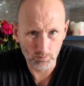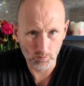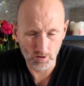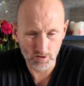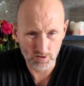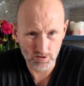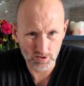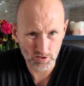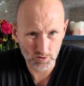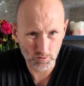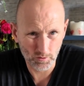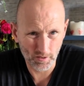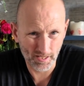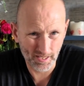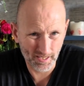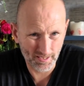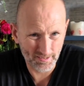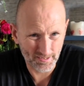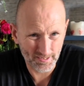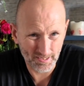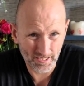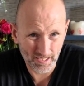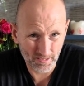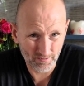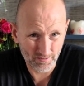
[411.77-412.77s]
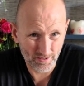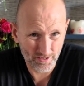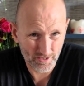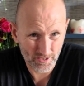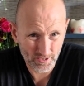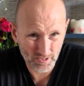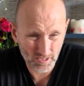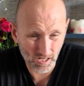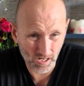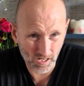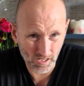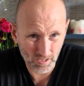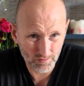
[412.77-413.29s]
ones that's quite handy to have in your
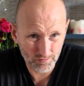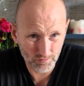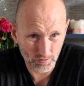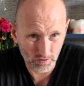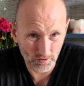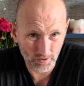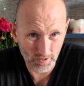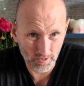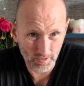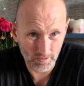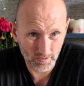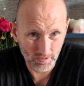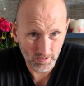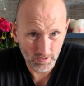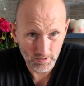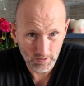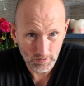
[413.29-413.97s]
car for the